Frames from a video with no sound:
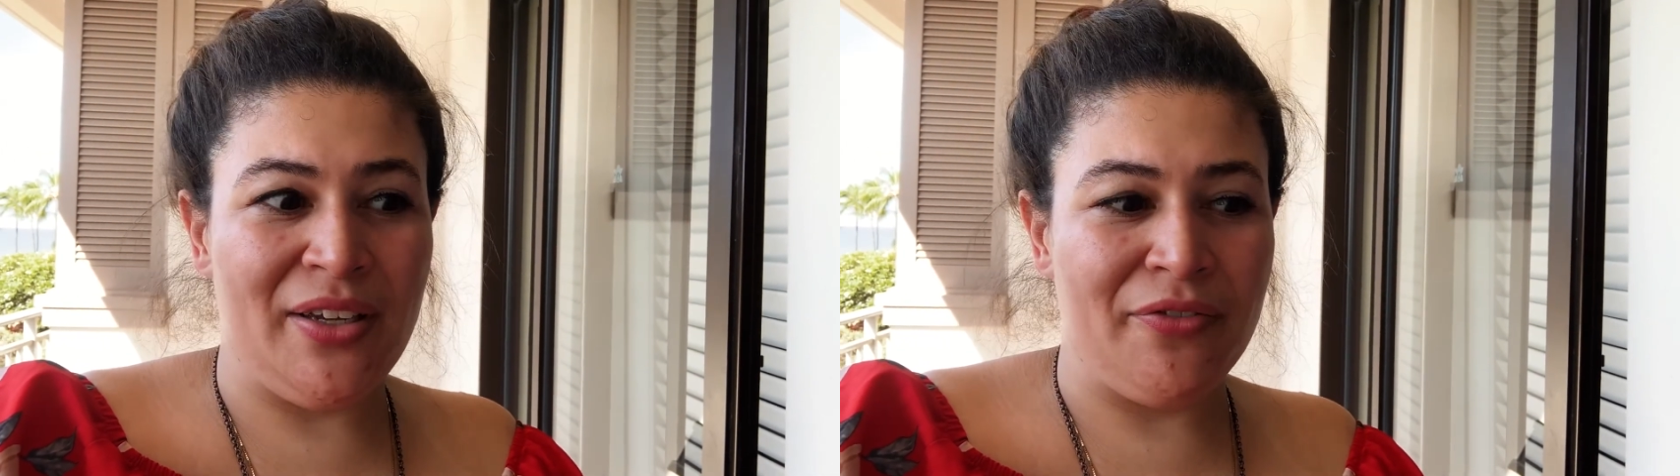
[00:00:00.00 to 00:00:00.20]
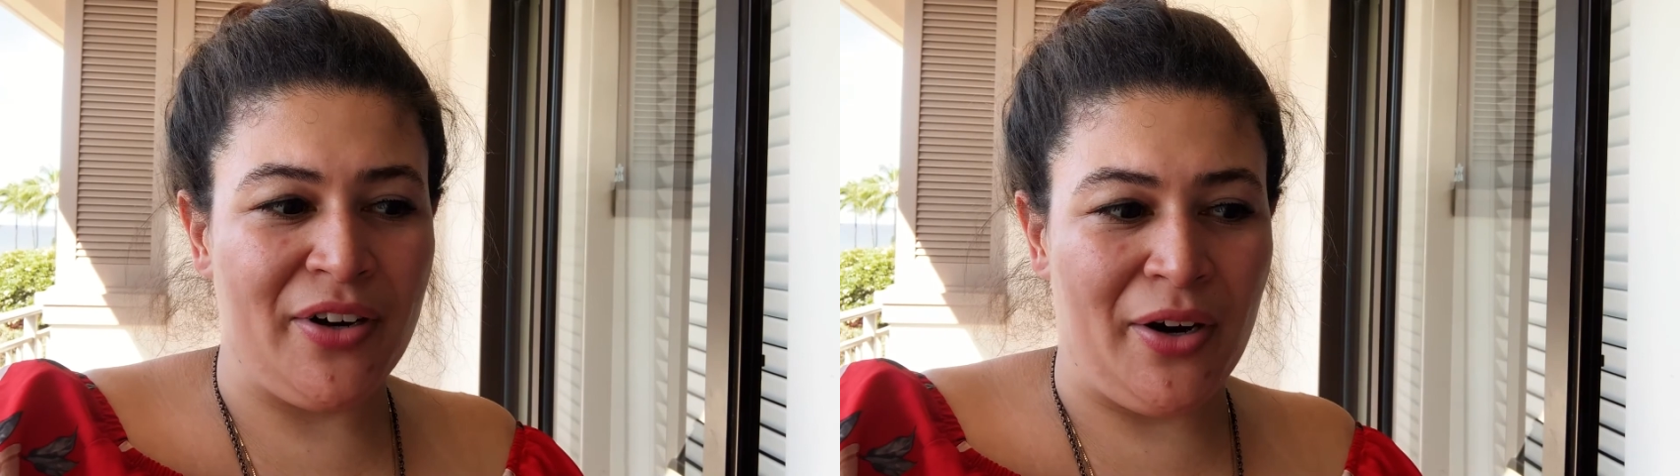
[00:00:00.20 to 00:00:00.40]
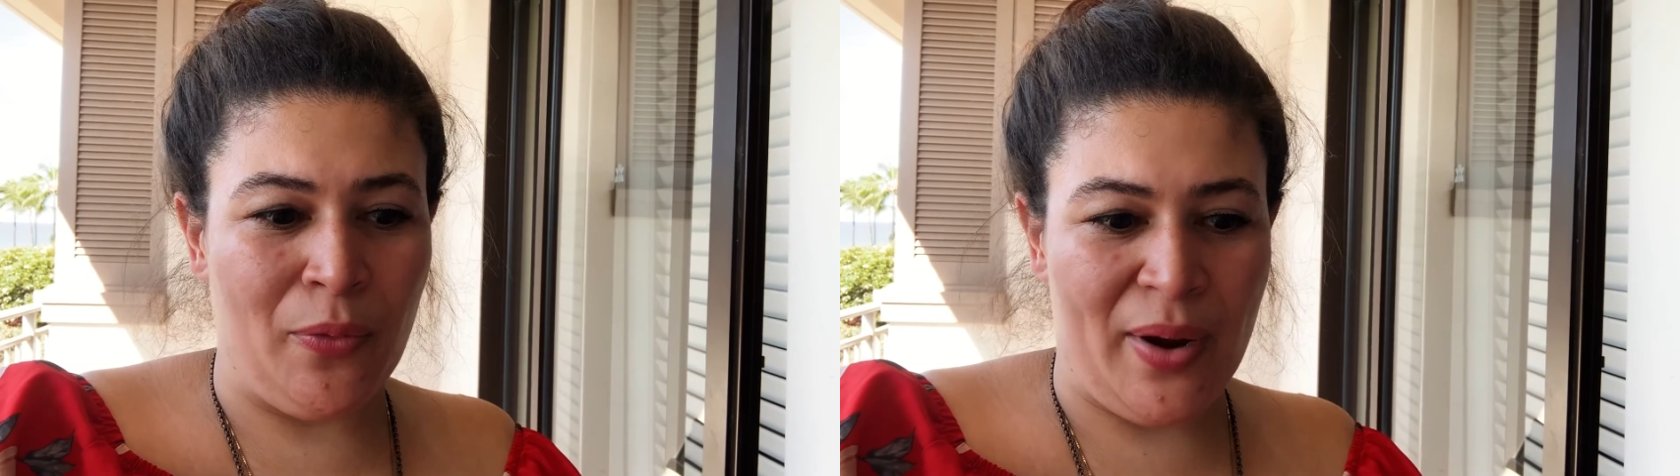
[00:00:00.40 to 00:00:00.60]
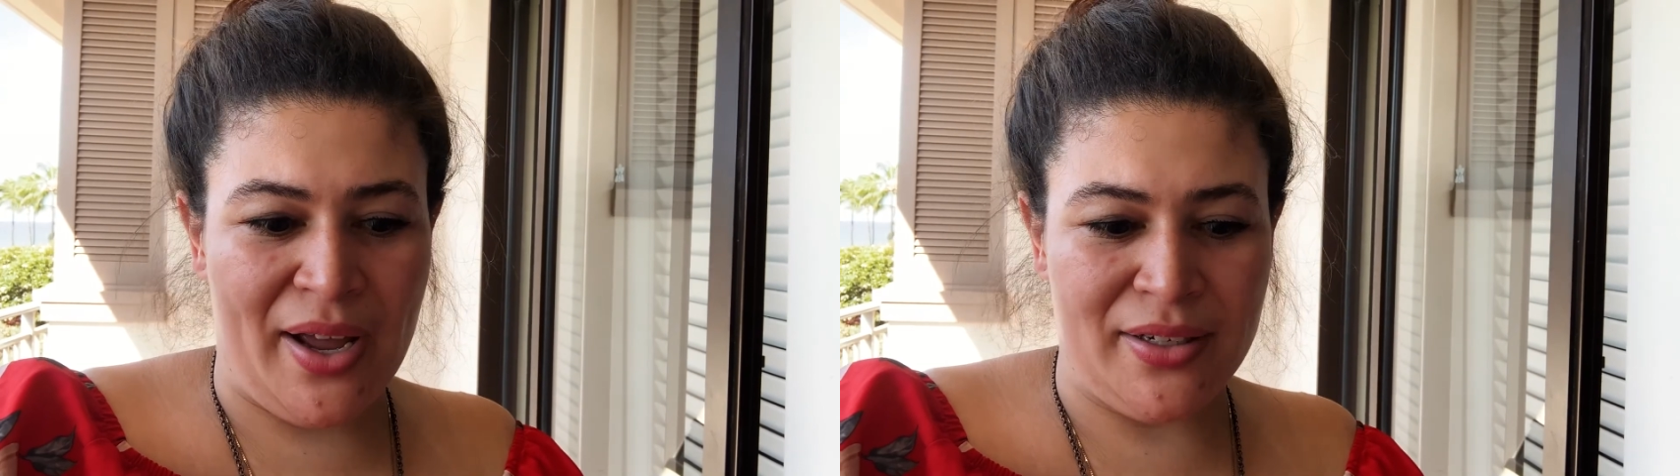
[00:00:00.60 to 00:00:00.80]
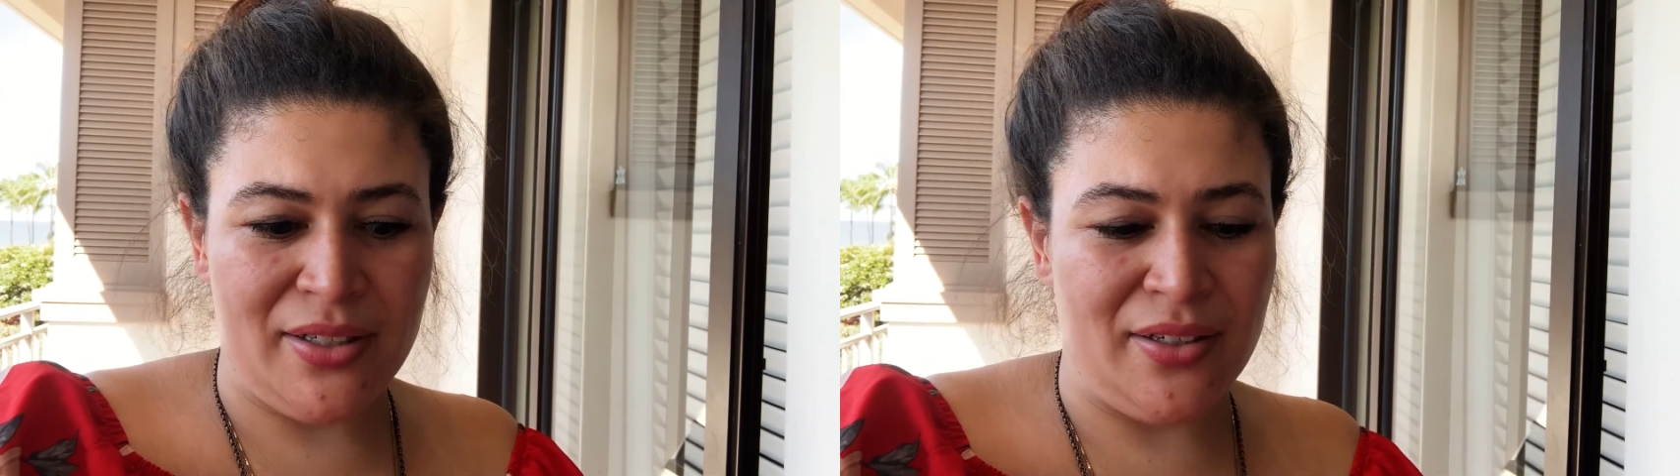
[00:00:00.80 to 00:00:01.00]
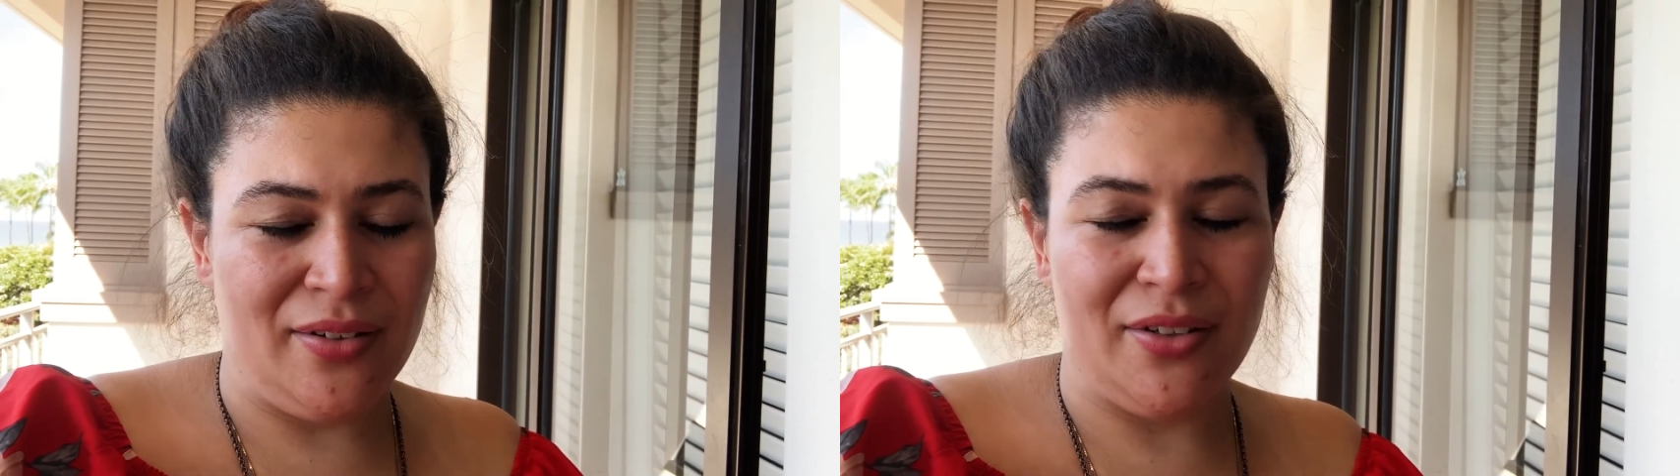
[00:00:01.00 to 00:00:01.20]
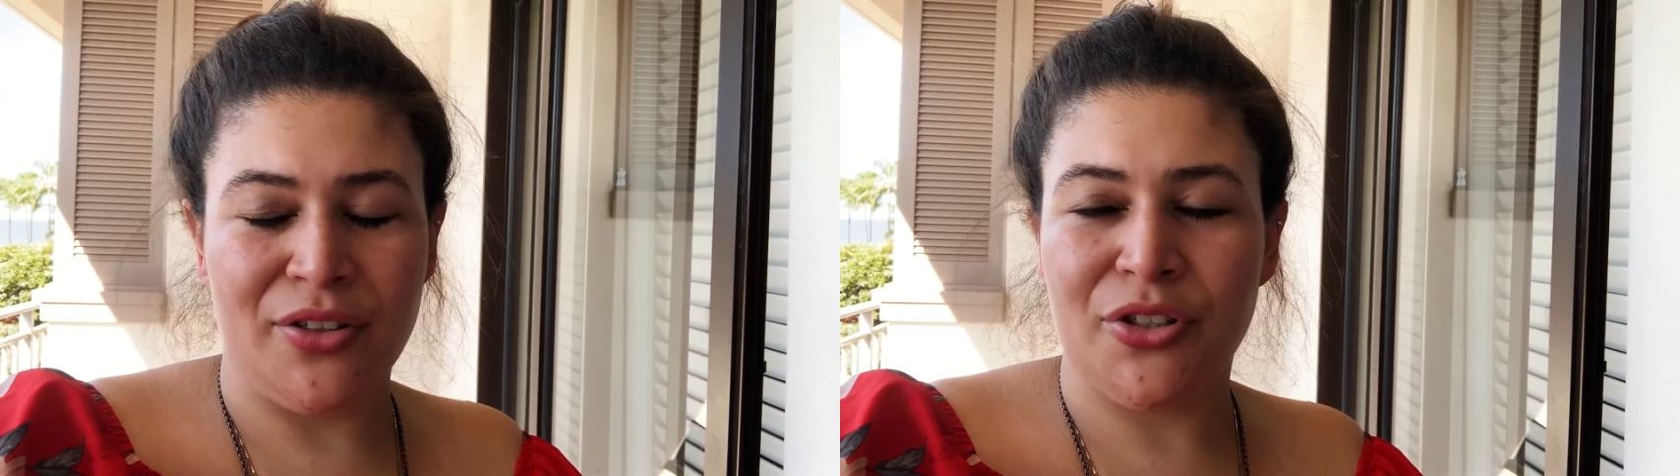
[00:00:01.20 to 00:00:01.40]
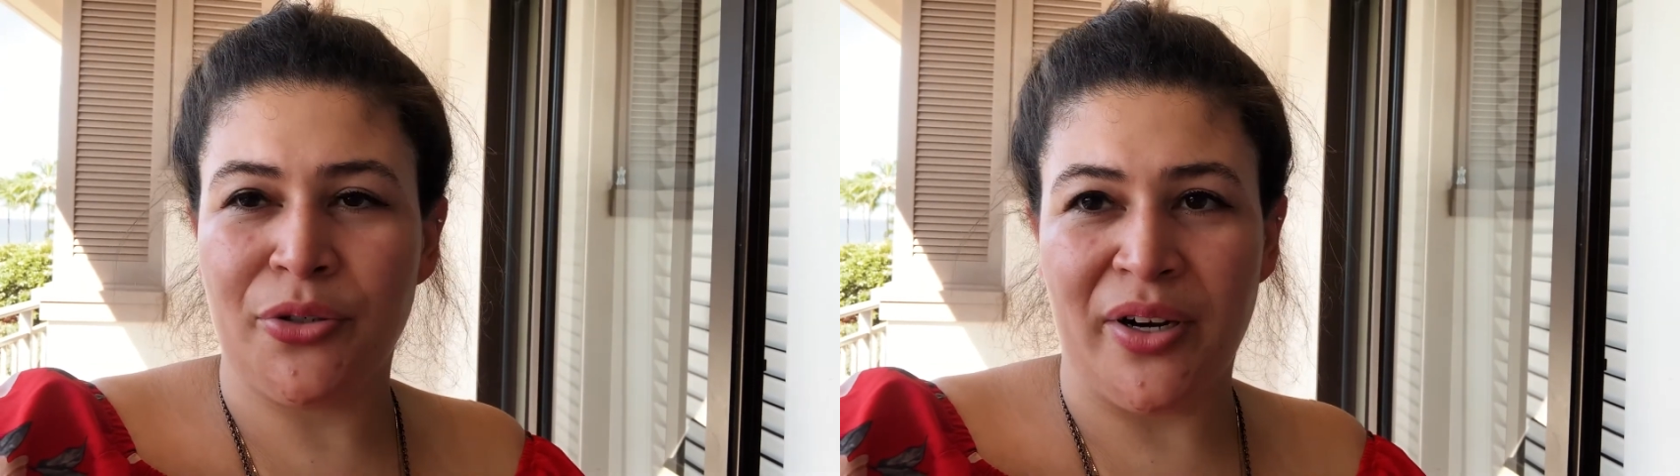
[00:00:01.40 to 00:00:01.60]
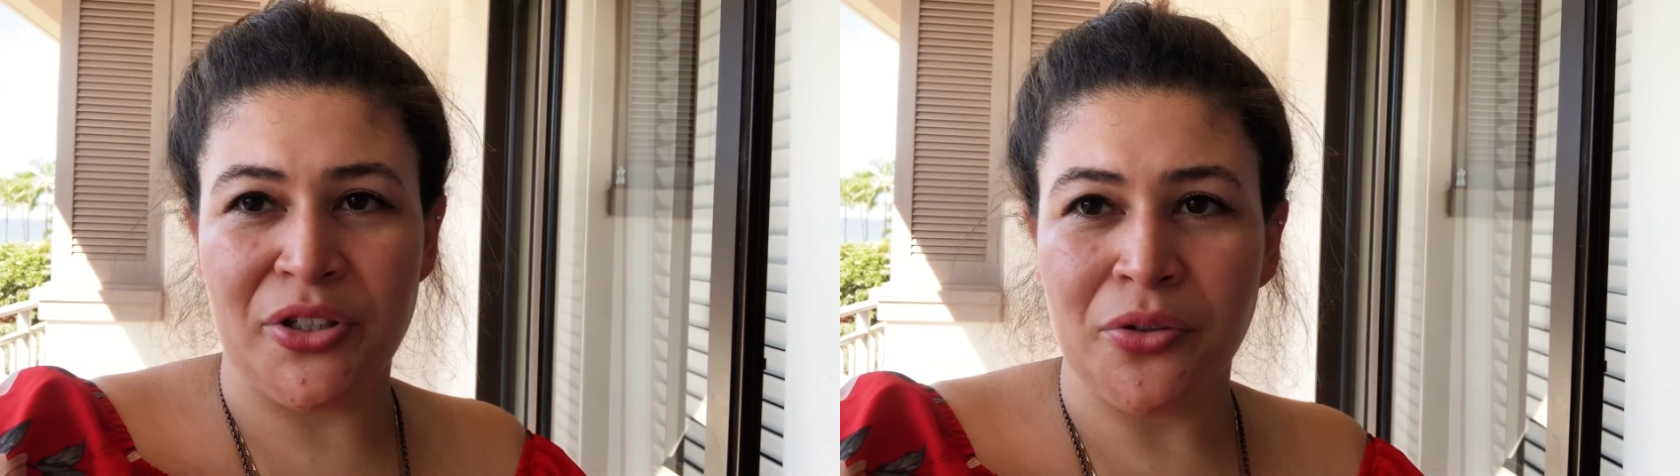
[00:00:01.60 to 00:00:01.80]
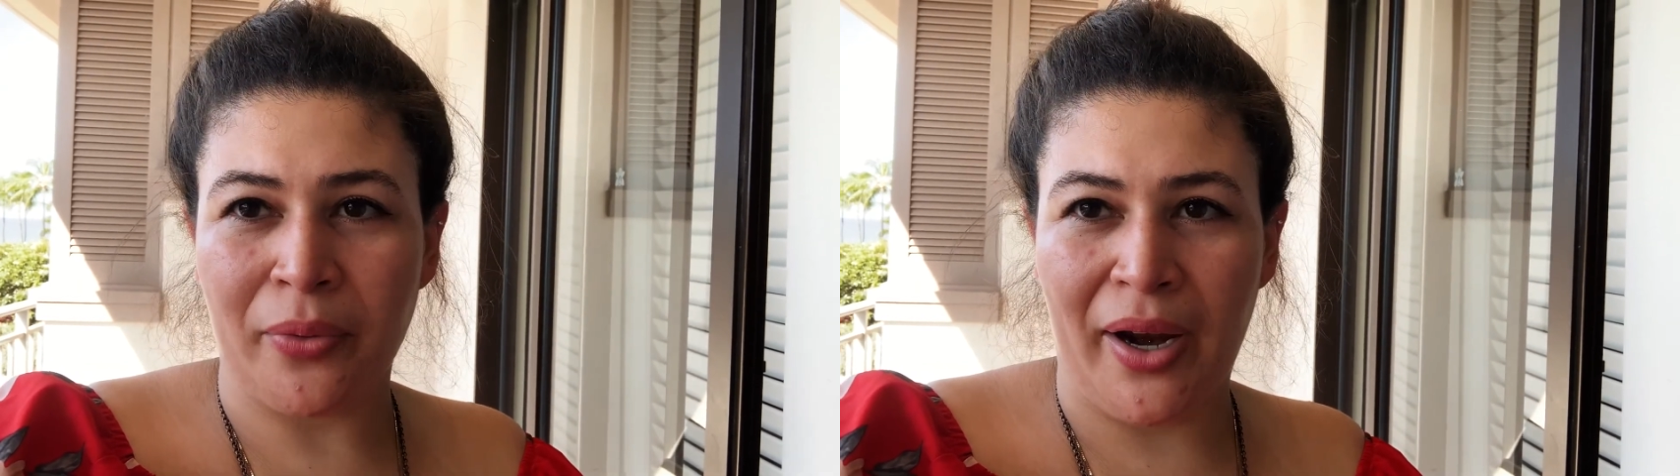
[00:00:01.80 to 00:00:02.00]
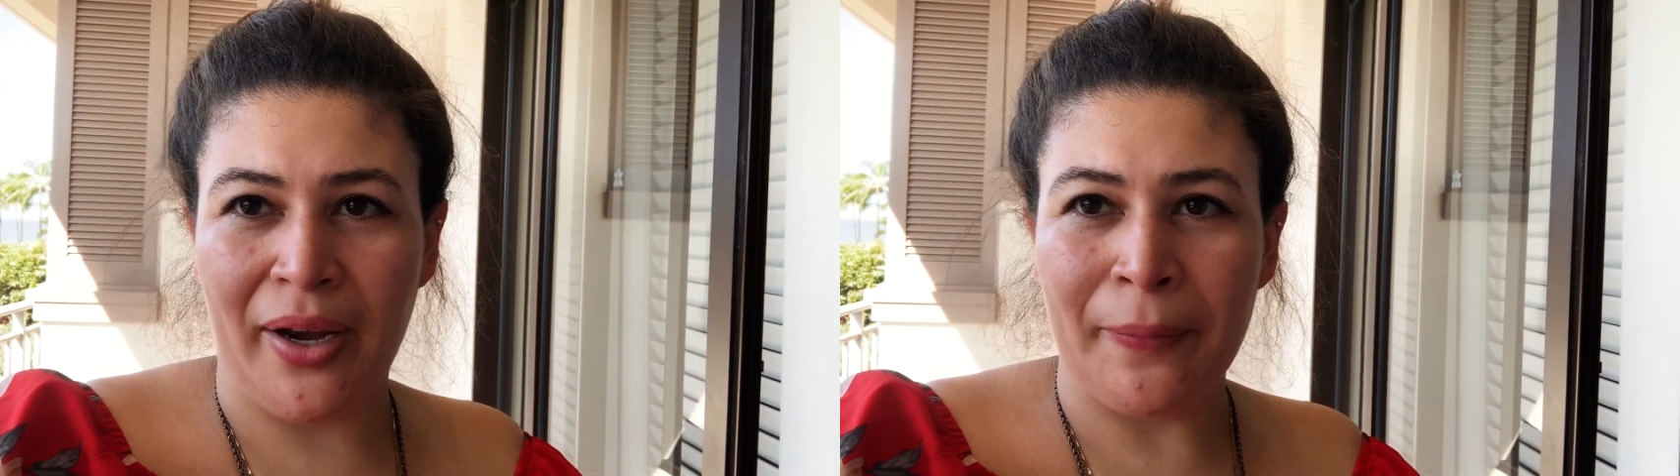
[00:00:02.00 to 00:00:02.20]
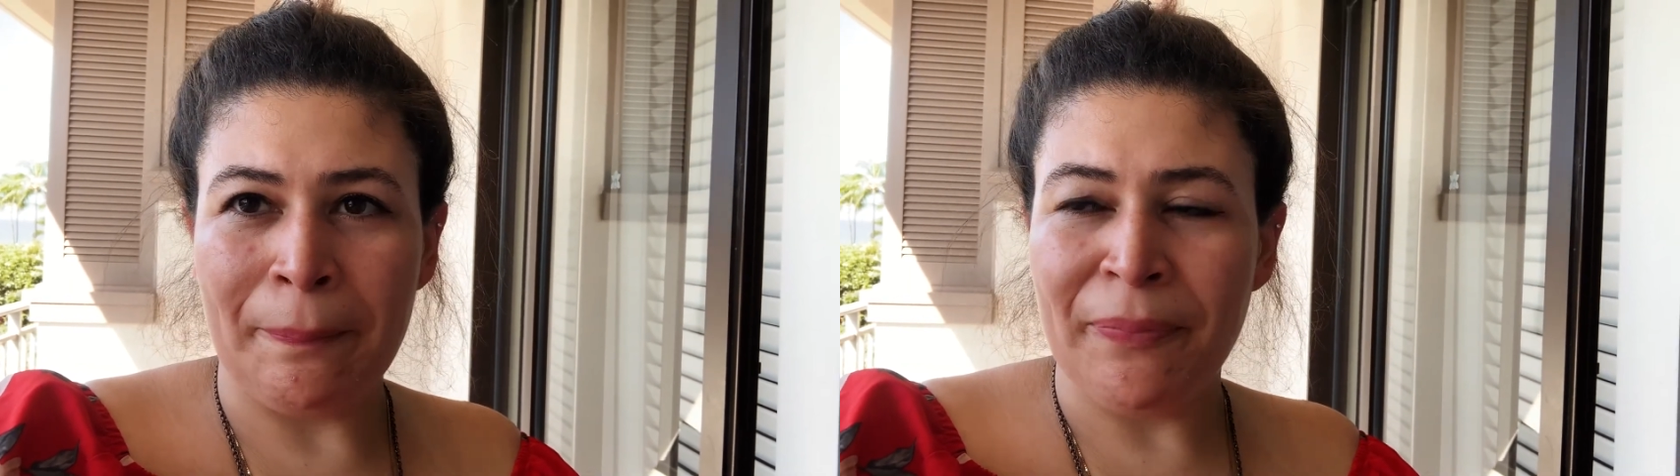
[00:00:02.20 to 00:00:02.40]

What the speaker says: very wet, torrential rain.